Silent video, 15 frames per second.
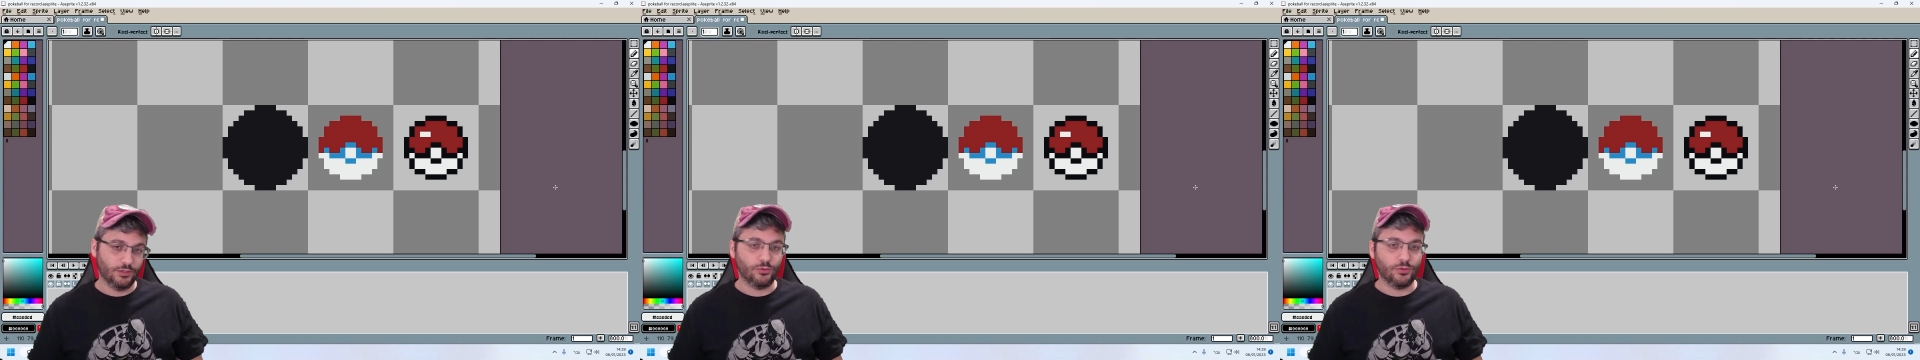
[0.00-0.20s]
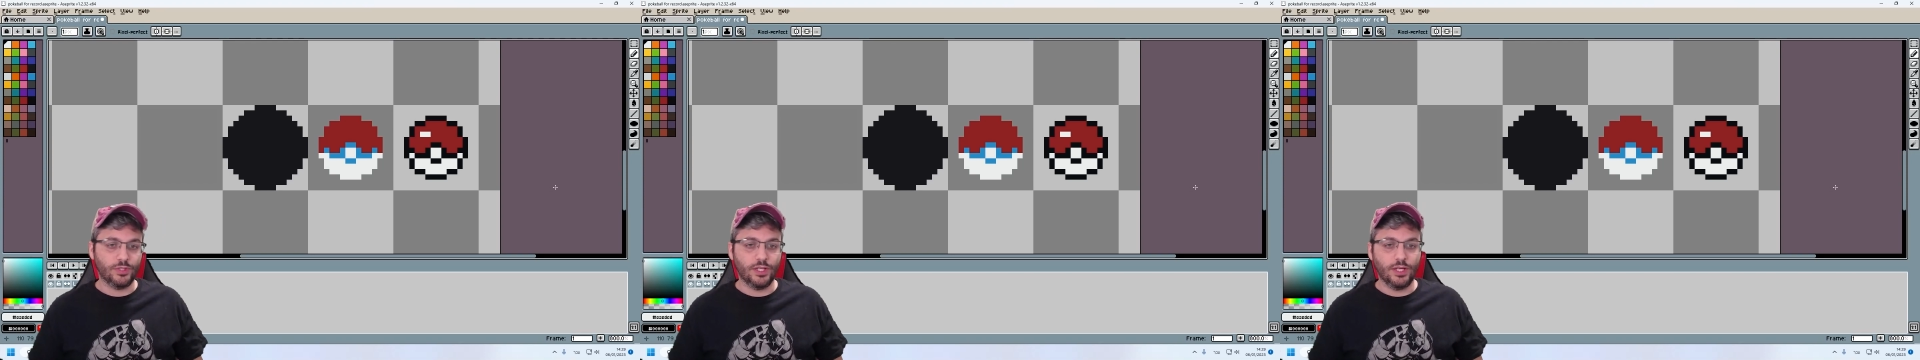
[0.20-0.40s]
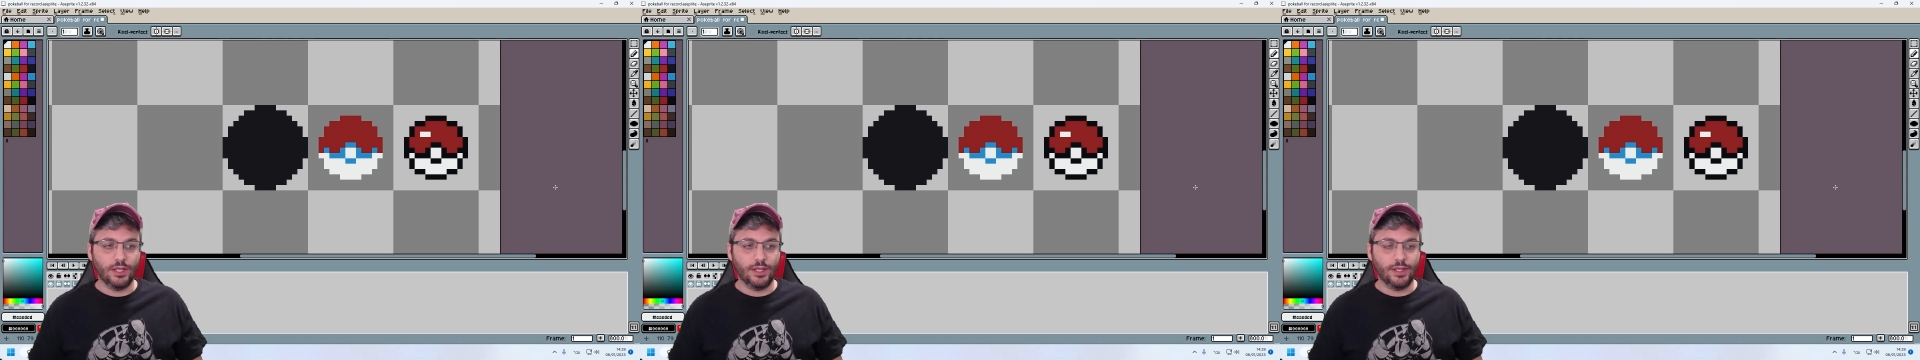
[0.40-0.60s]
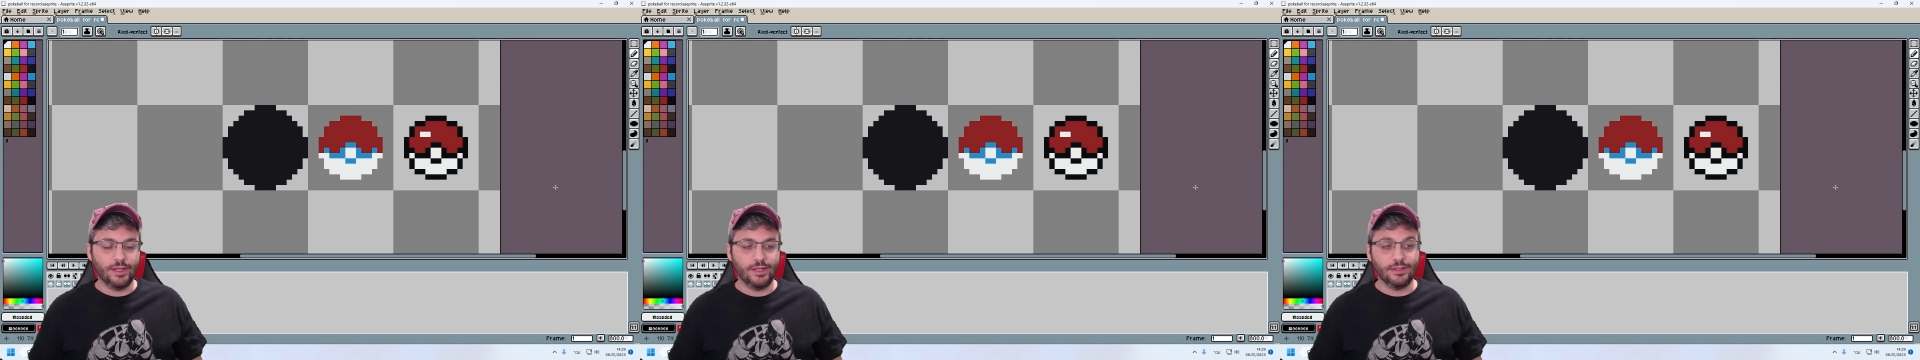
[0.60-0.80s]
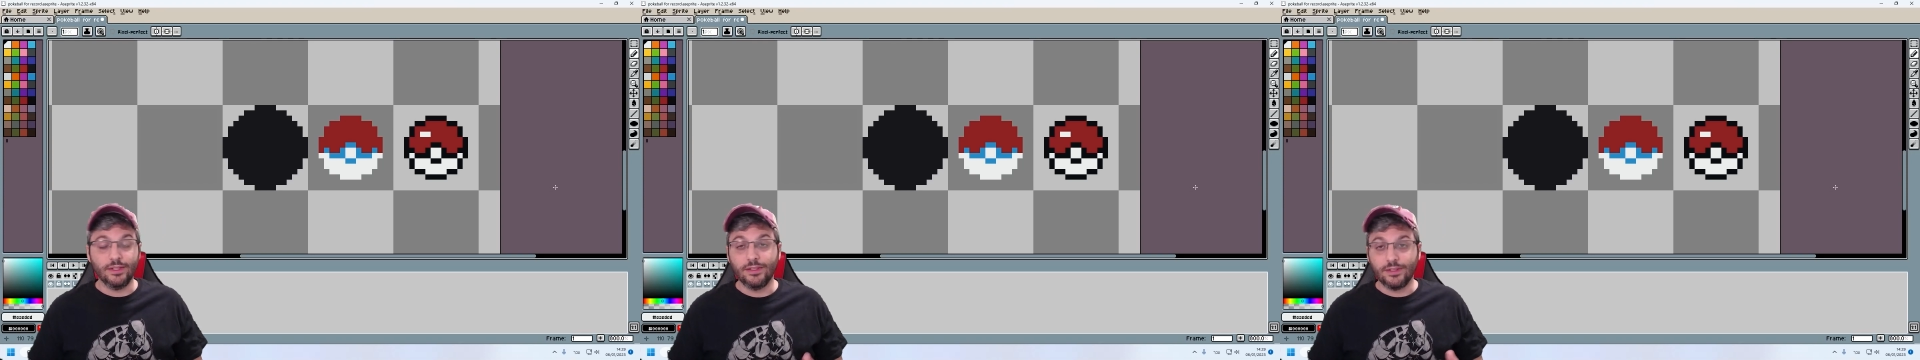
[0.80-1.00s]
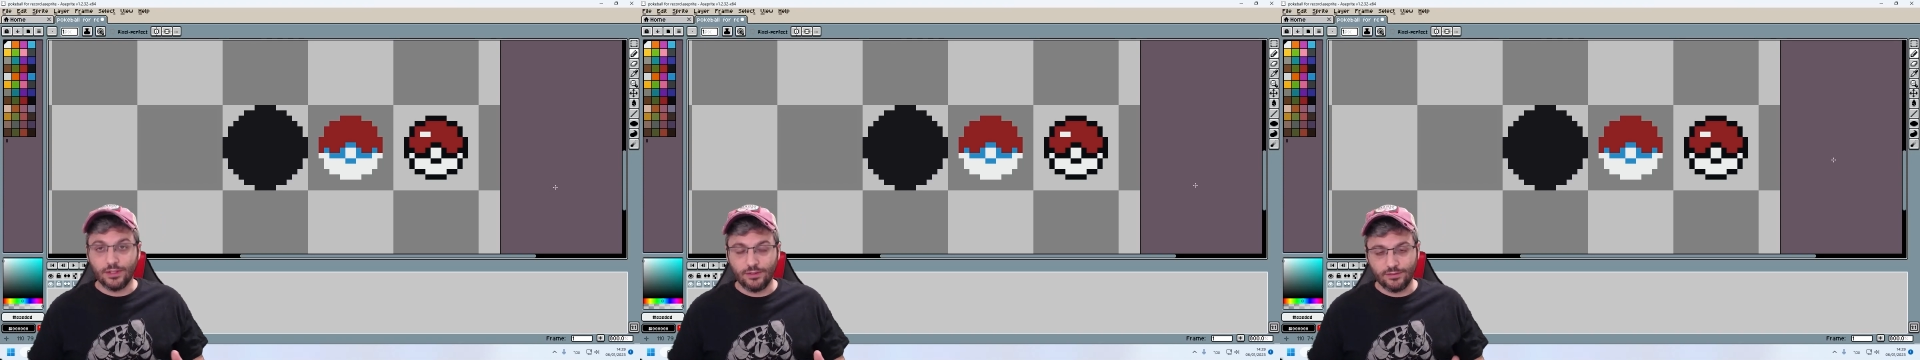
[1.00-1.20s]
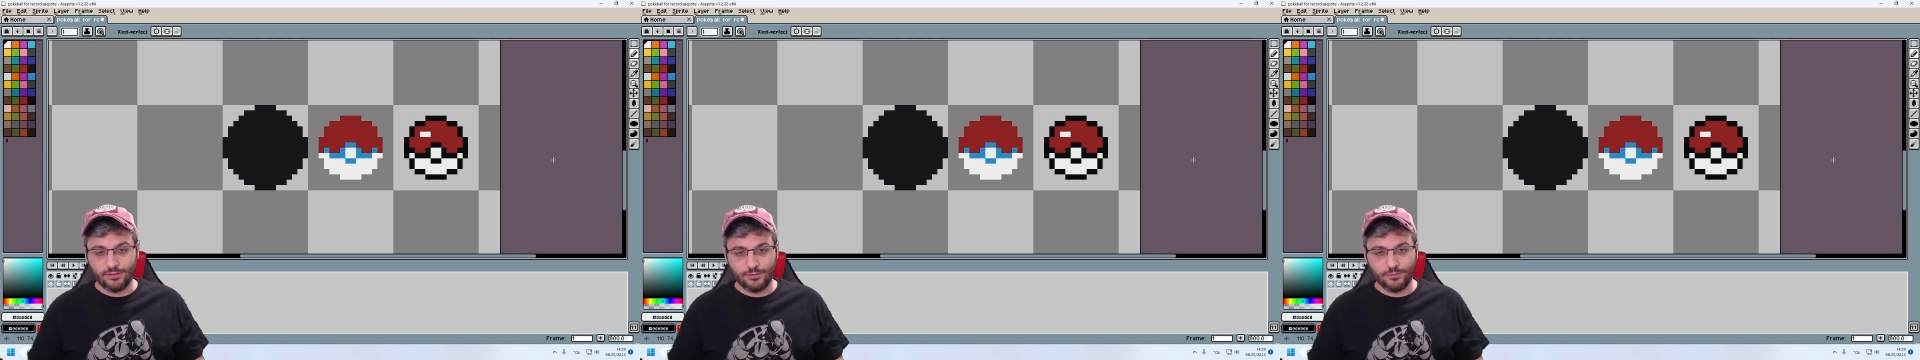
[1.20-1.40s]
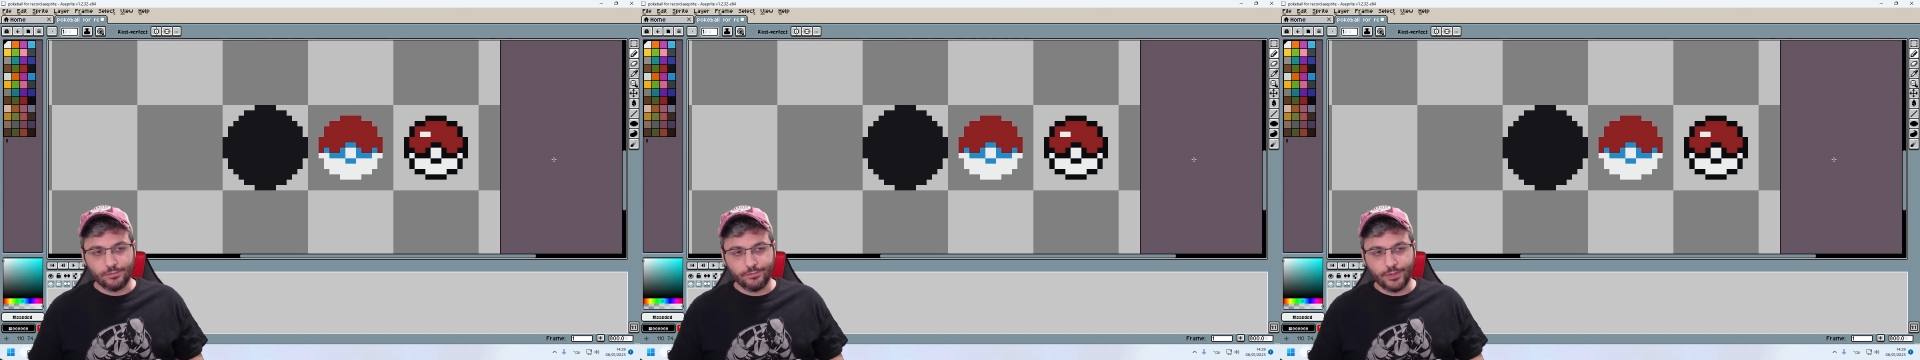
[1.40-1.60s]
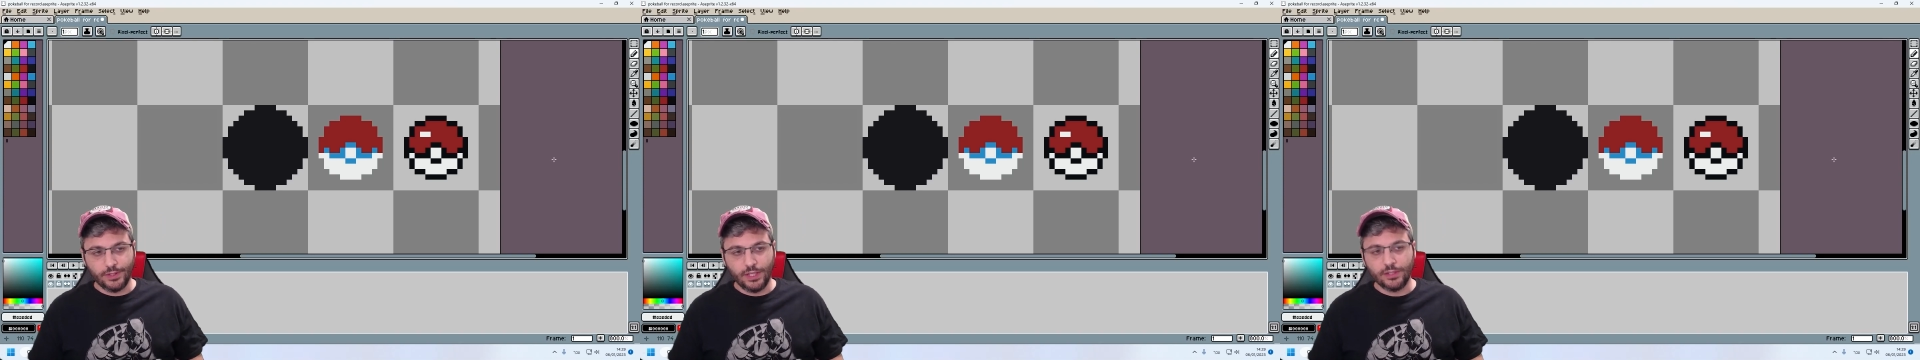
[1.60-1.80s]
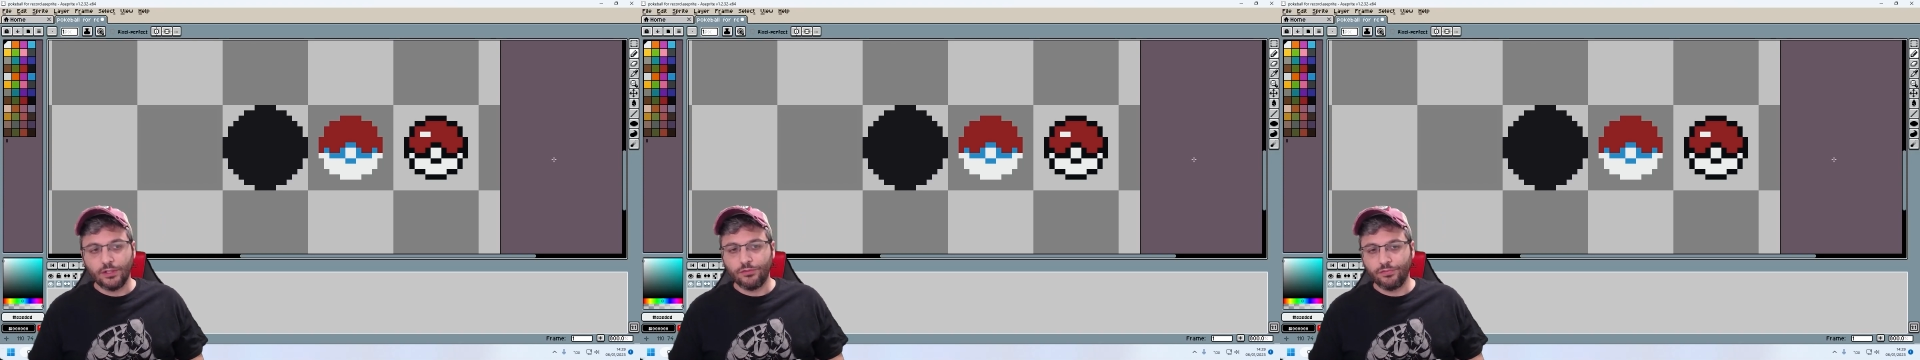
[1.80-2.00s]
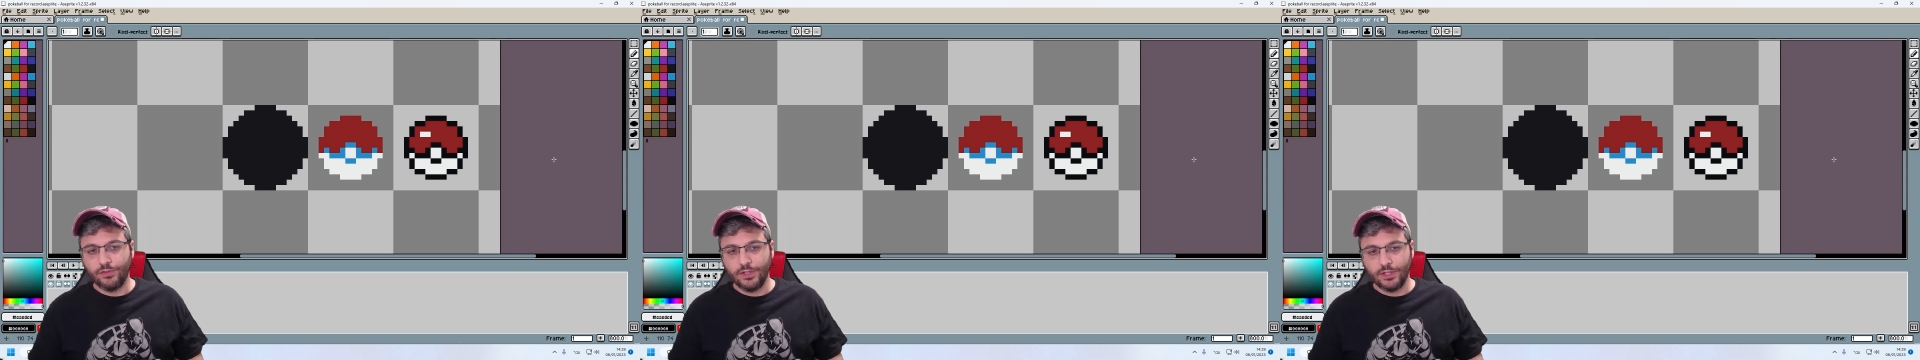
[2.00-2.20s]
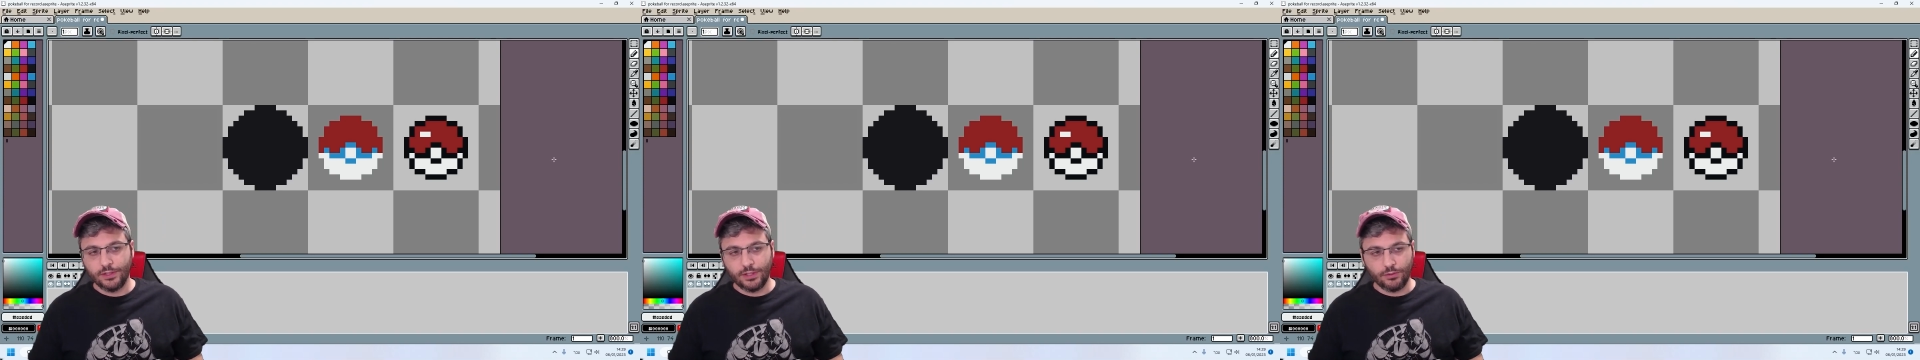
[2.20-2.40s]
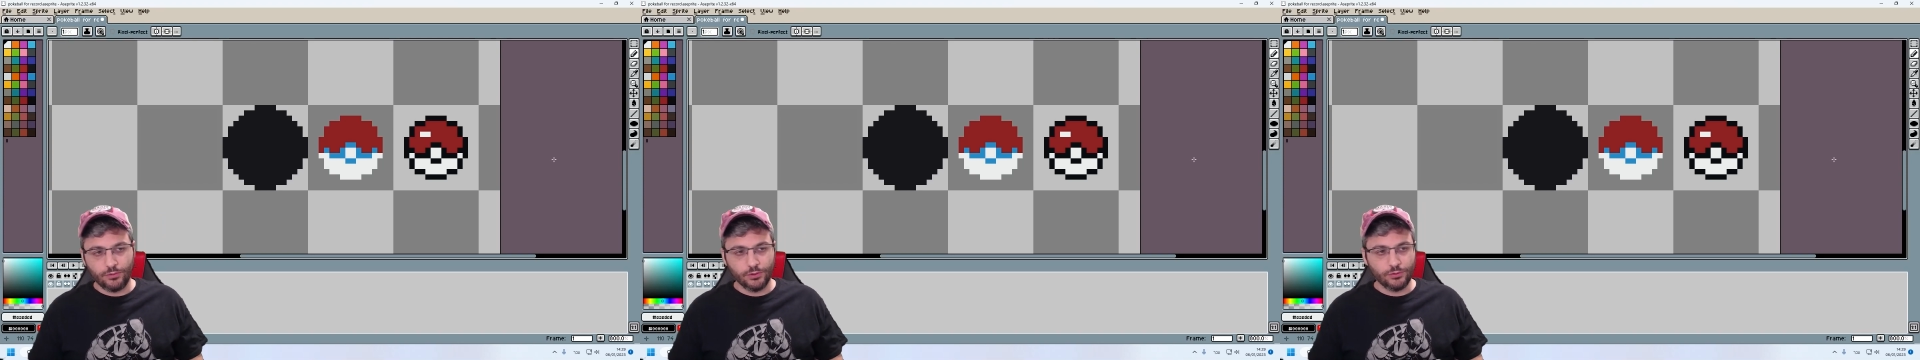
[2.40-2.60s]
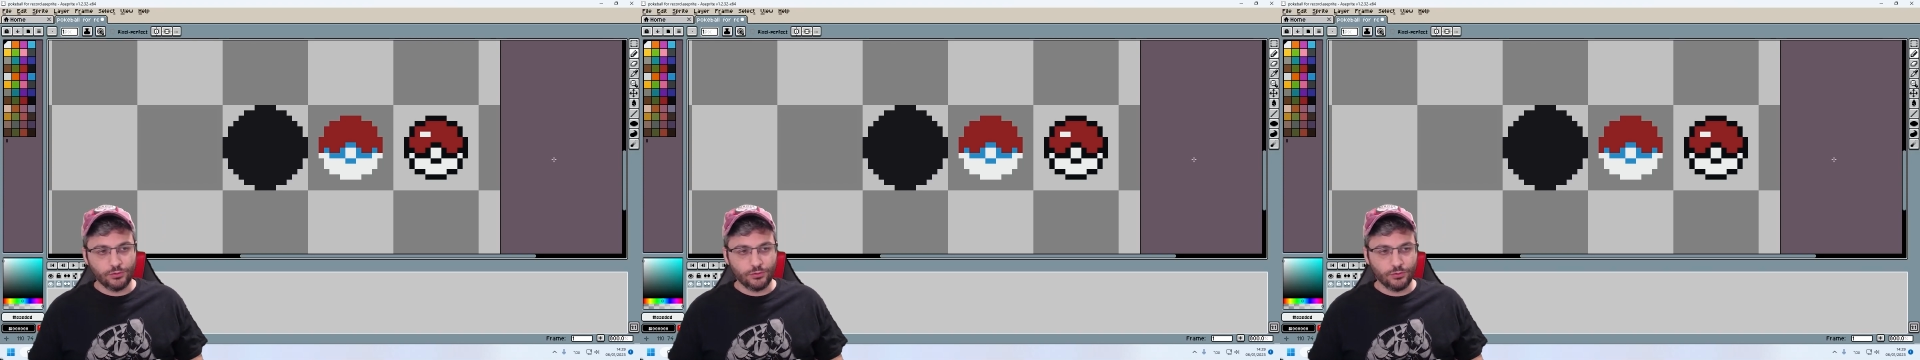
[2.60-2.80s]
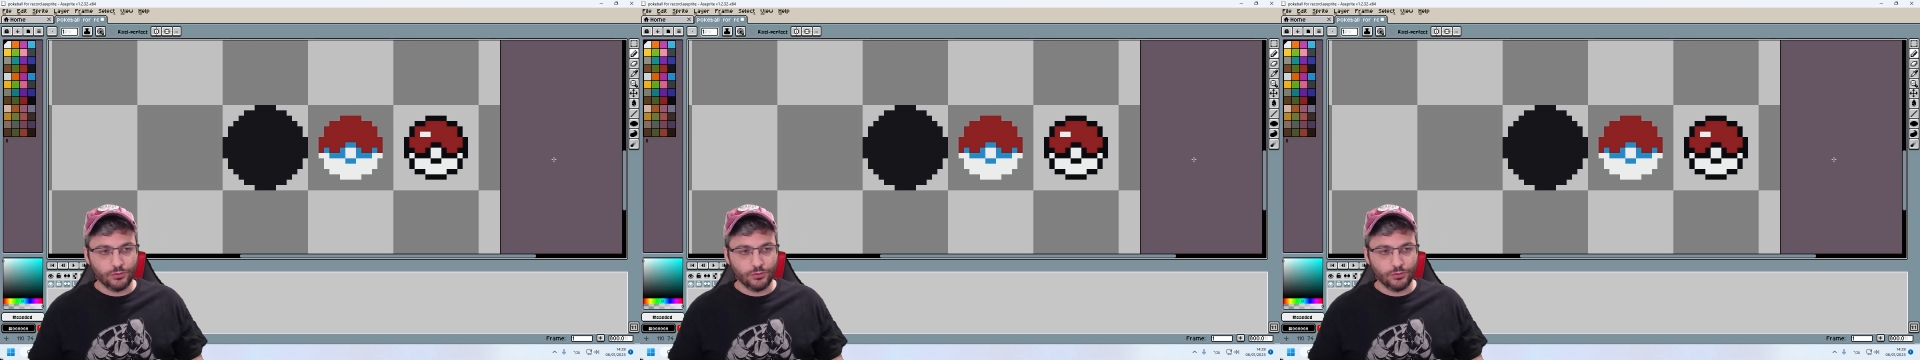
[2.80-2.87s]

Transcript: to the details. Another thing that I want